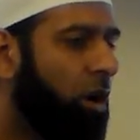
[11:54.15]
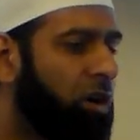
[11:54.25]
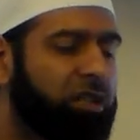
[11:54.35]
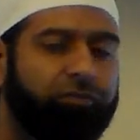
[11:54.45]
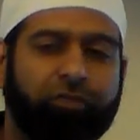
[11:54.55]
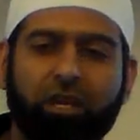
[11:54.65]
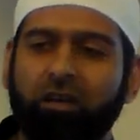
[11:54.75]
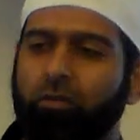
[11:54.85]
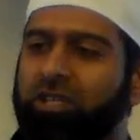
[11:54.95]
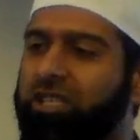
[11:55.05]
or the
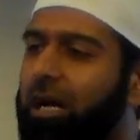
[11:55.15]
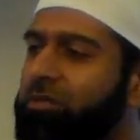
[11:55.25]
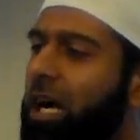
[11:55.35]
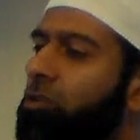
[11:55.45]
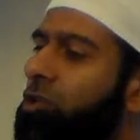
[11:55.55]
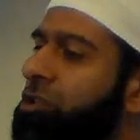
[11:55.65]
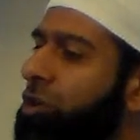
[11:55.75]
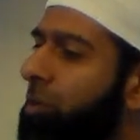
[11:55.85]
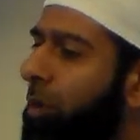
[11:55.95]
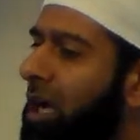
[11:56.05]
fear which comes out
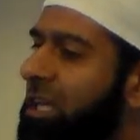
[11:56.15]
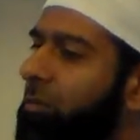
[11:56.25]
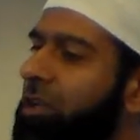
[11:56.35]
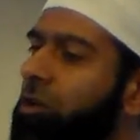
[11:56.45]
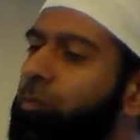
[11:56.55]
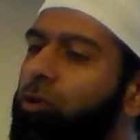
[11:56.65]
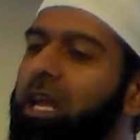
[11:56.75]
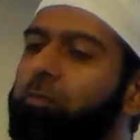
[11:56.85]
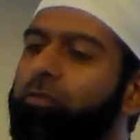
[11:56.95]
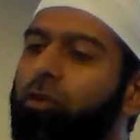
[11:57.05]
onto your body when you're
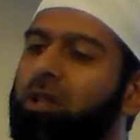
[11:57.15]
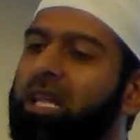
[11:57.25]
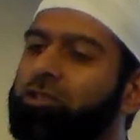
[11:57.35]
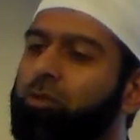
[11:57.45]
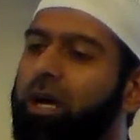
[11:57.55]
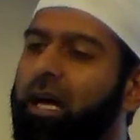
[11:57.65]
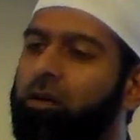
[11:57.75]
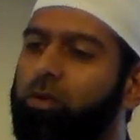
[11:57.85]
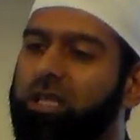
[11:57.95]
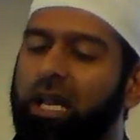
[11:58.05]
praying before Allah
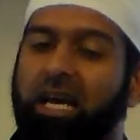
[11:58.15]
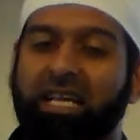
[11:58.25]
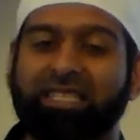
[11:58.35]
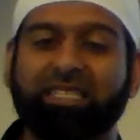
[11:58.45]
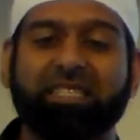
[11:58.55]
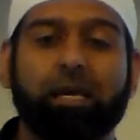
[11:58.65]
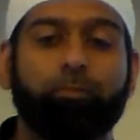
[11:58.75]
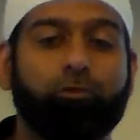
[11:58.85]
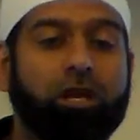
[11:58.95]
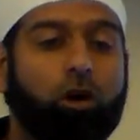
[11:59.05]
subhanahu wa ta'ala. This is
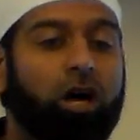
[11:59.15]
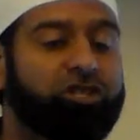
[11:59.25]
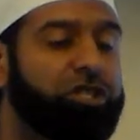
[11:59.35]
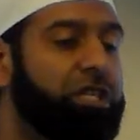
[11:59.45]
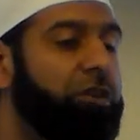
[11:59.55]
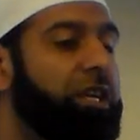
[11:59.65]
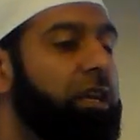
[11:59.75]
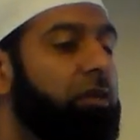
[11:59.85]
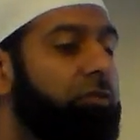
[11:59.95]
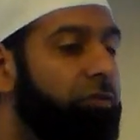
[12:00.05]
a
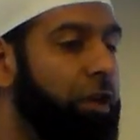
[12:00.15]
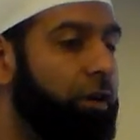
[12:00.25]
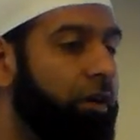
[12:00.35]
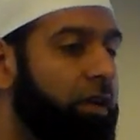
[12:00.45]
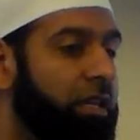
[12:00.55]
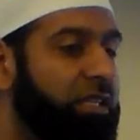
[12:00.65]
precautionary fear.